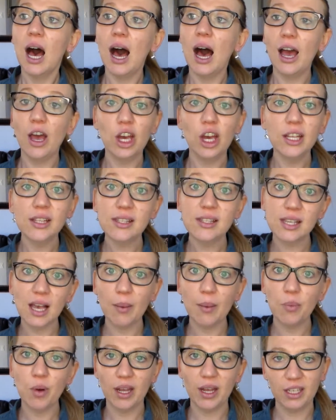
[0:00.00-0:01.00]
I heard
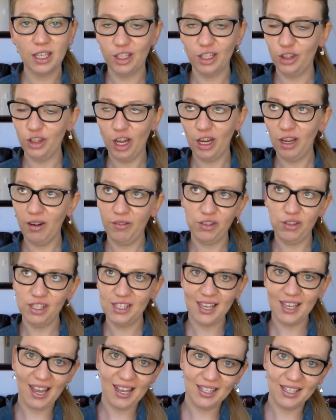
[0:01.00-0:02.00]
someone, and you don't have to
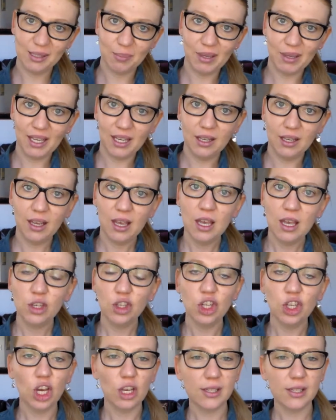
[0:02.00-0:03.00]
say it's me,
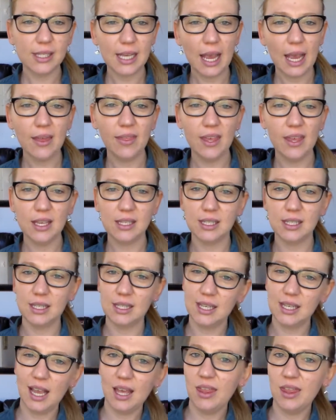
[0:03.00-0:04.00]
you know, say this and
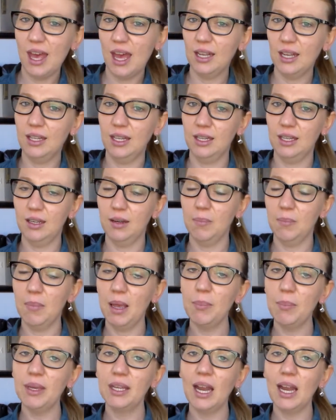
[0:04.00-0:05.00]
say that, and
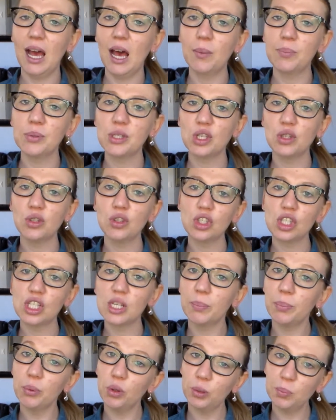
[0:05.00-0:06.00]
maybe it helps you to
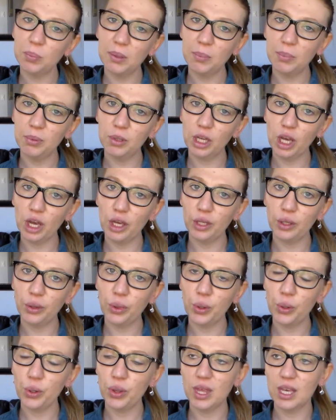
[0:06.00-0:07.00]
support people going
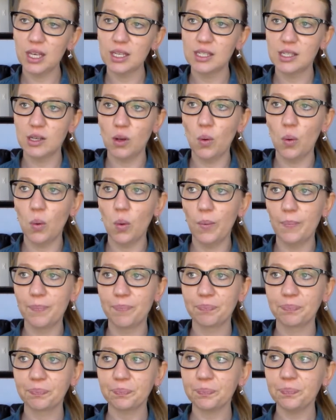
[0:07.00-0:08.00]
through this, or
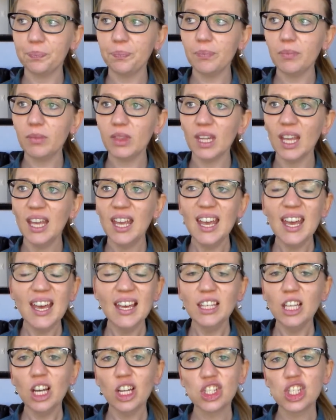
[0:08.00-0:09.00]

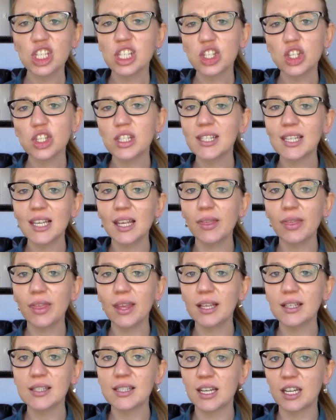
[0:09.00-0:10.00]
yeah, just to see
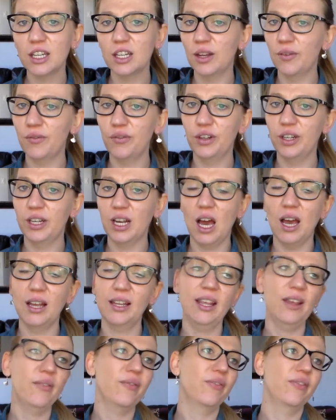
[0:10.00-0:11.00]
things in a different light.
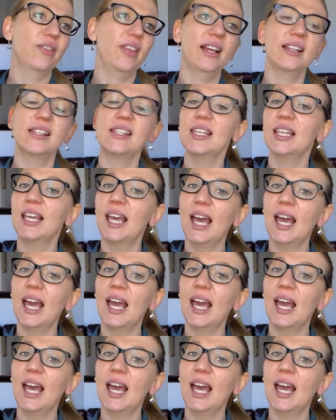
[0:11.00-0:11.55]
If that's the